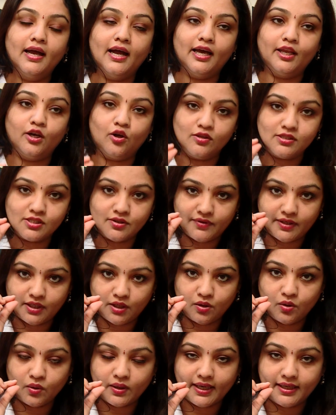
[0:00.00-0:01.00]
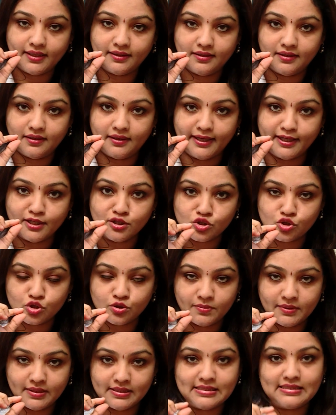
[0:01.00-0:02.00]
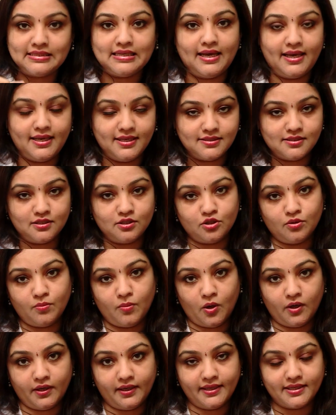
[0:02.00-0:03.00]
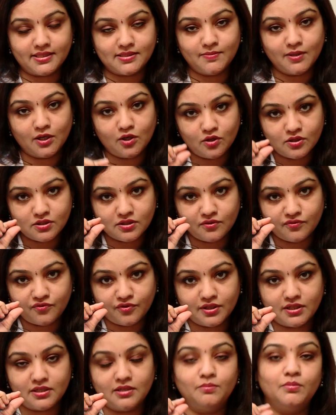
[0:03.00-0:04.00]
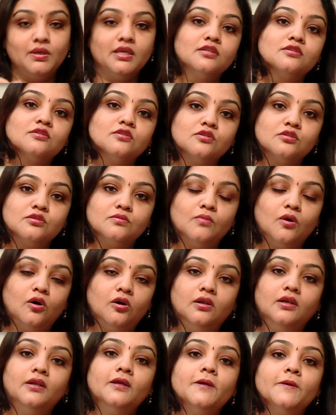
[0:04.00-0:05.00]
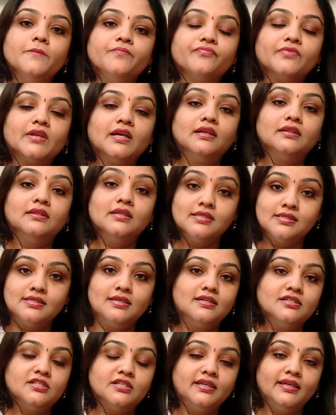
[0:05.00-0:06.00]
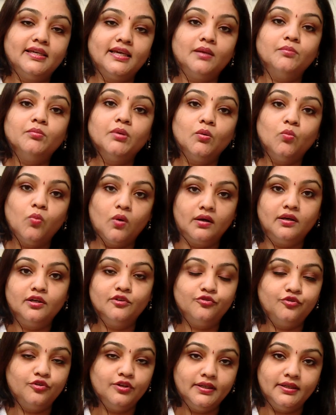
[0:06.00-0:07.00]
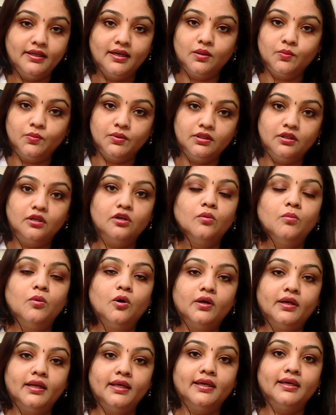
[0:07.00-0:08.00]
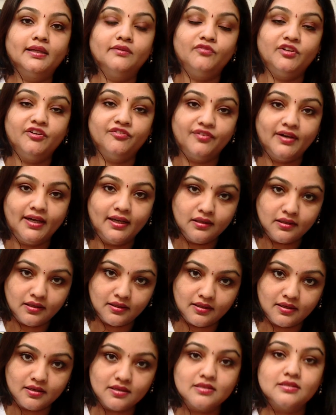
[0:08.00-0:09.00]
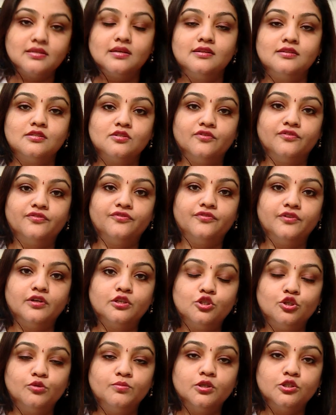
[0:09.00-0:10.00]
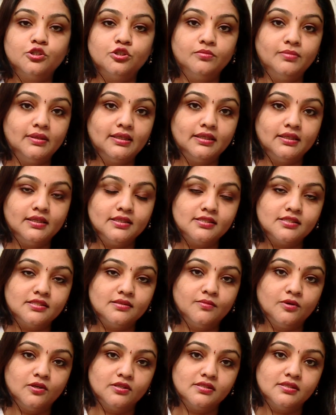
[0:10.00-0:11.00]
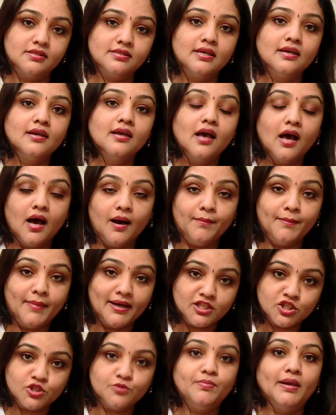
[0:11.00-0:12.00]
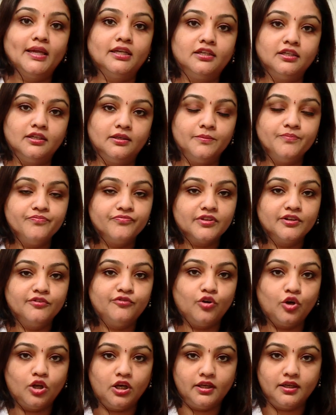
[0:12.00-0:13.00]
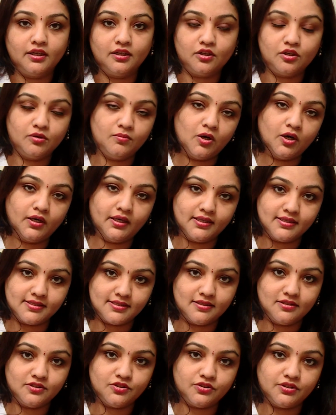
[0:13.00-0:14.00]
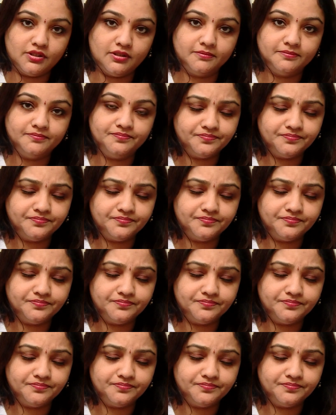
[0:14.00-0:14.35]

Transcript: And also, when you look at the instrument size in robotics, because of it being so small, this surgery can be wonderfully done with the robotic, and we find that the results of tubotubal anastomosis are much better following a robotic surgery.